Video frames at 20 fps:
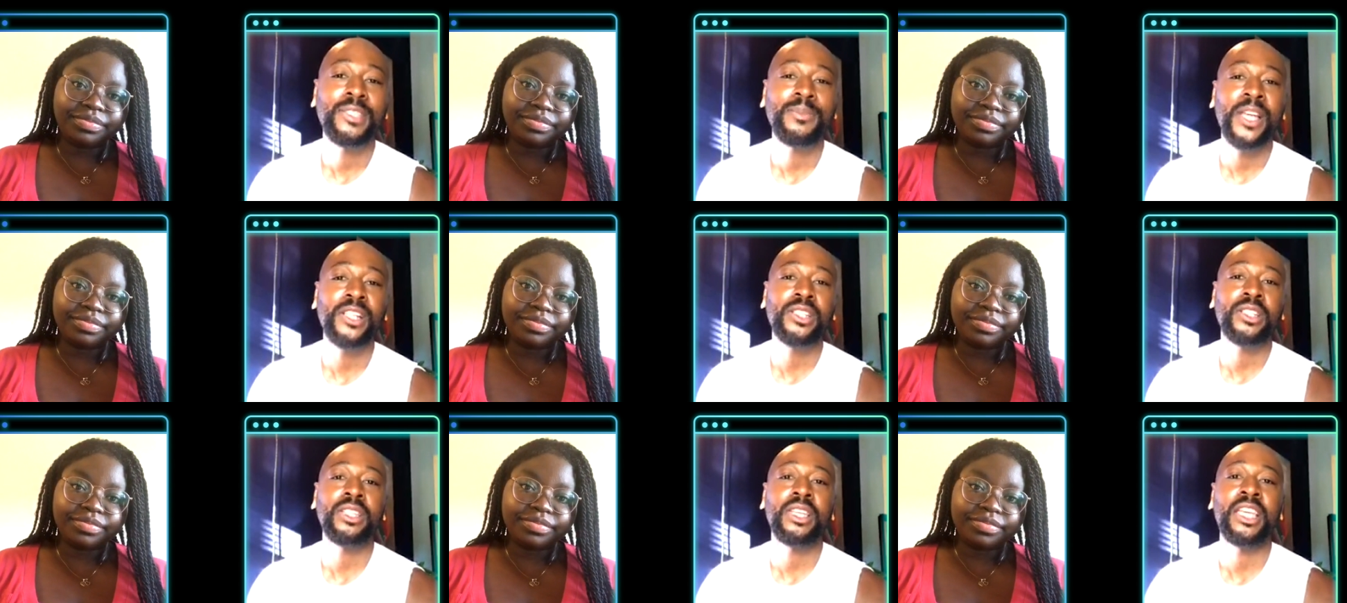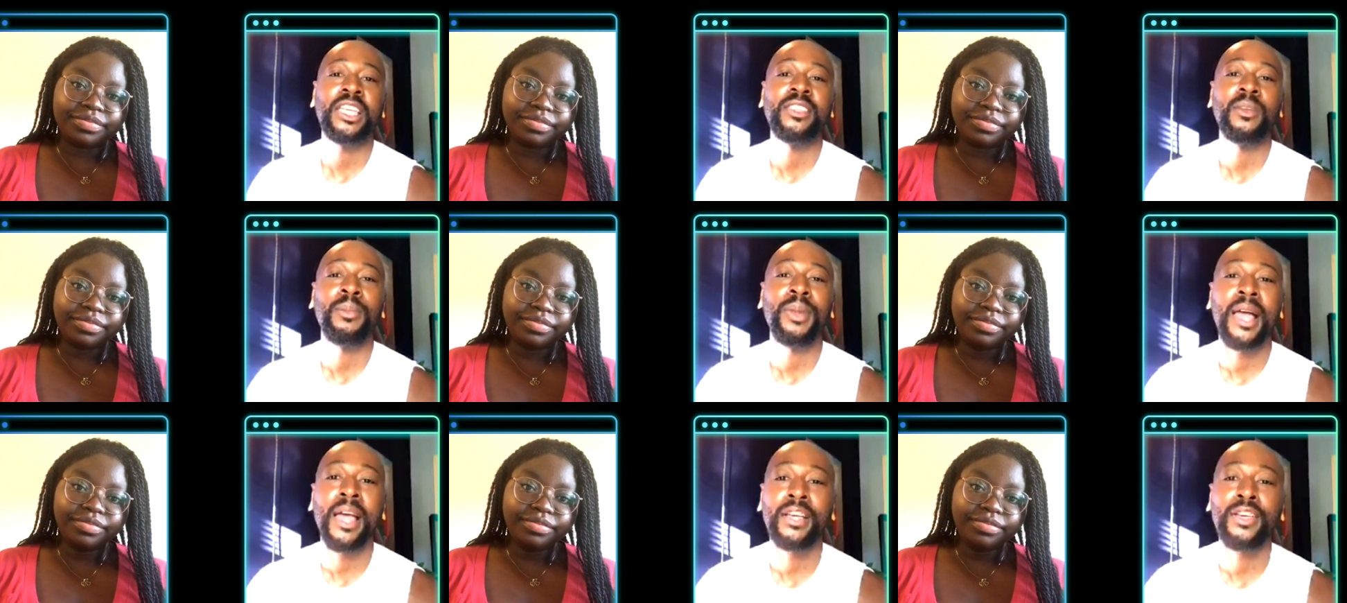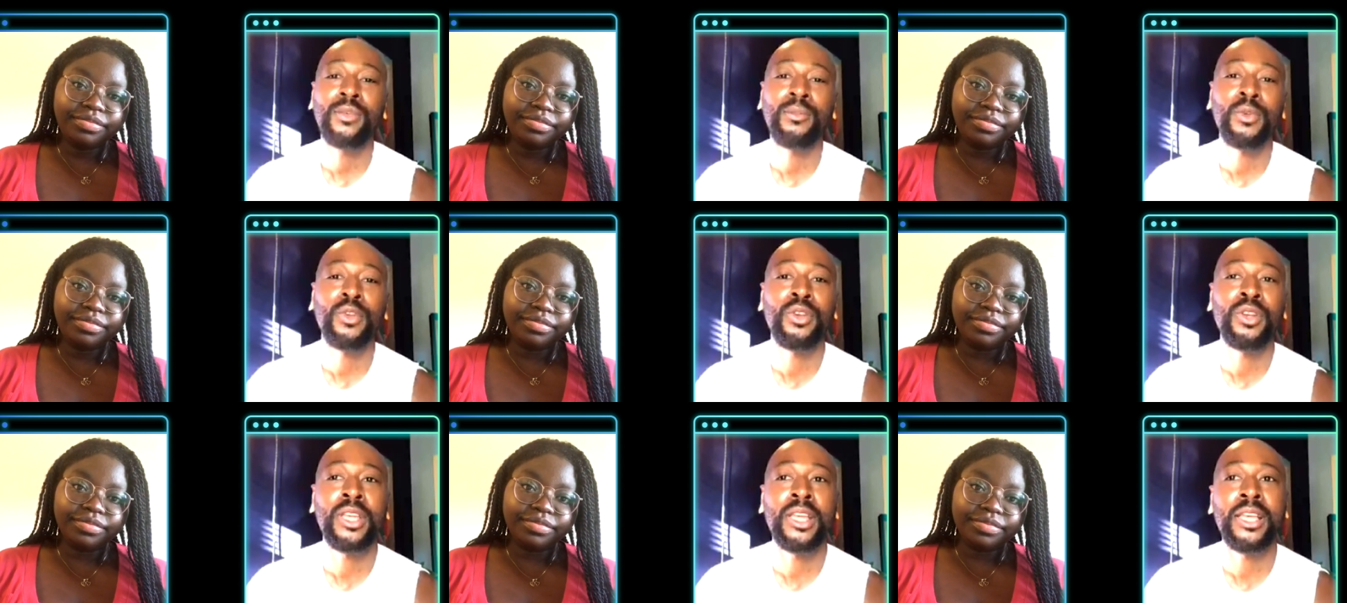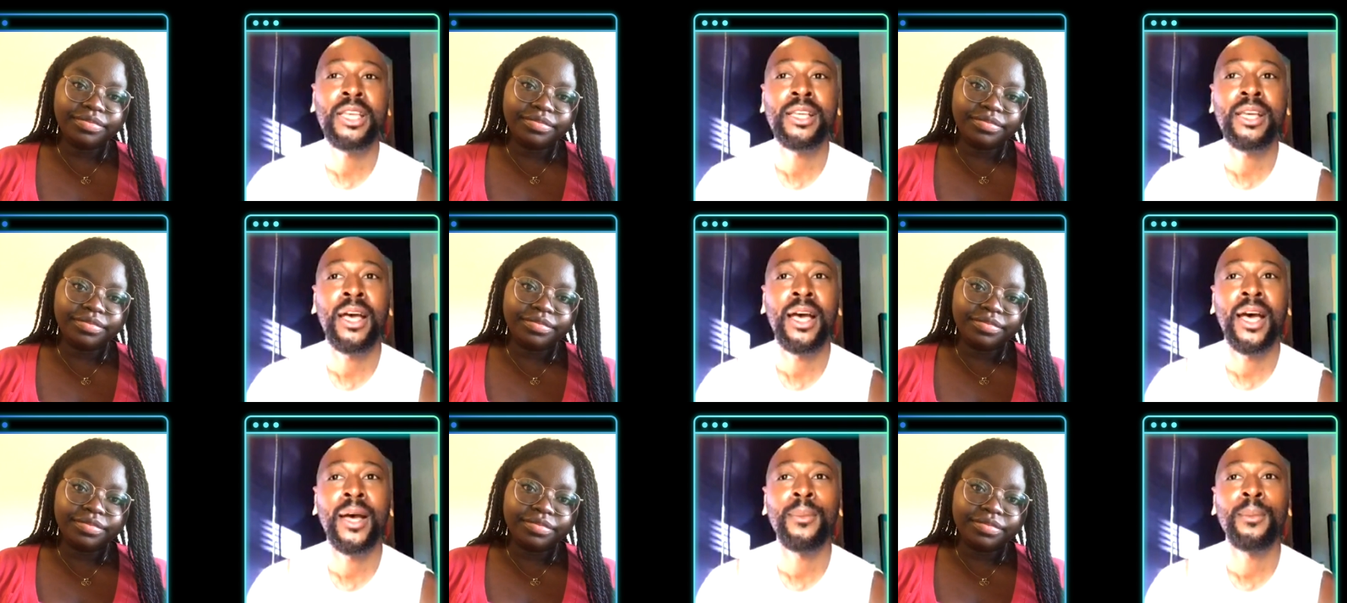Speaker 1: Especially in the Black
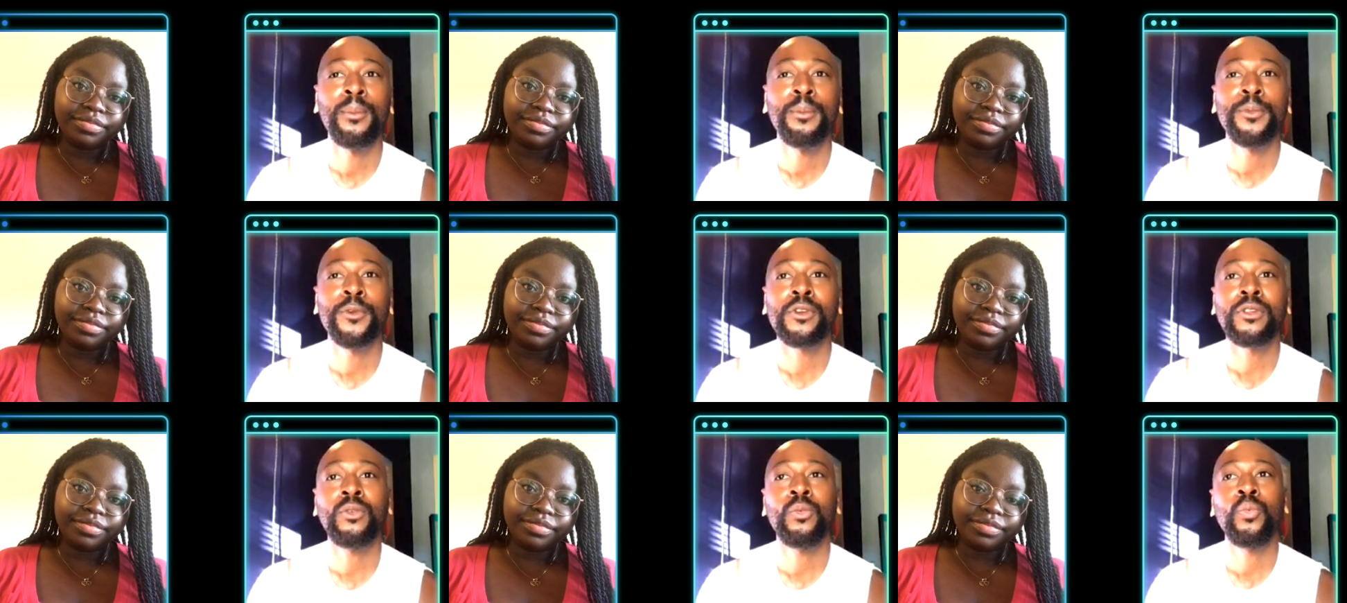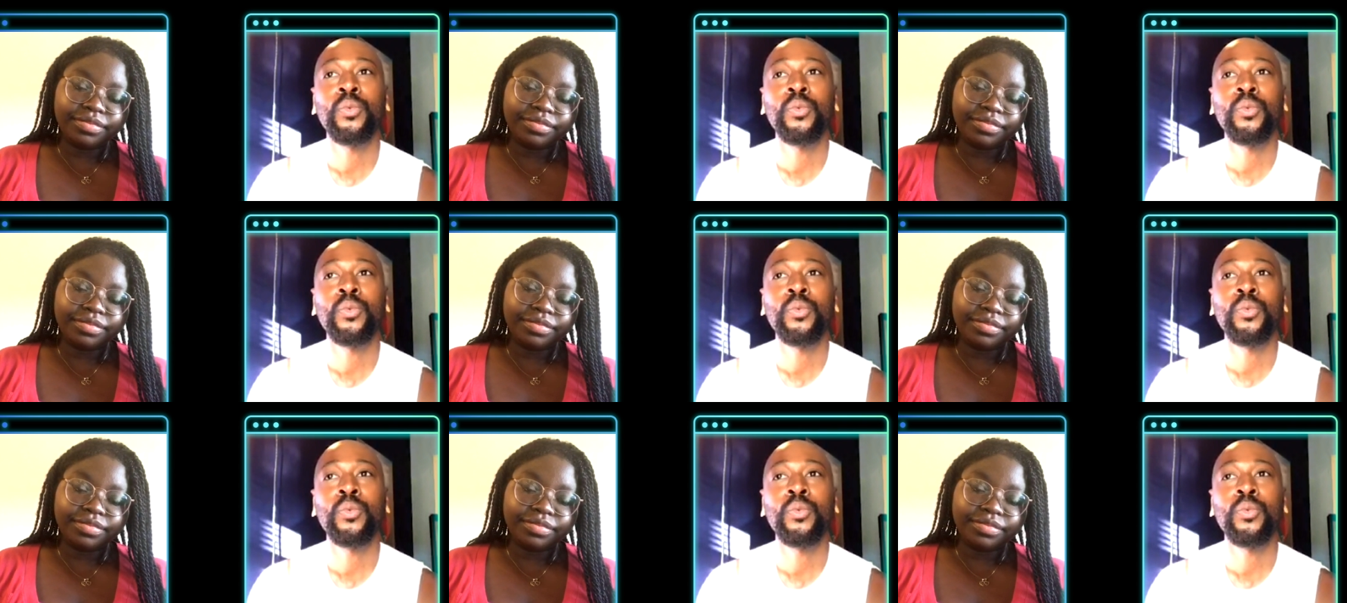community, um,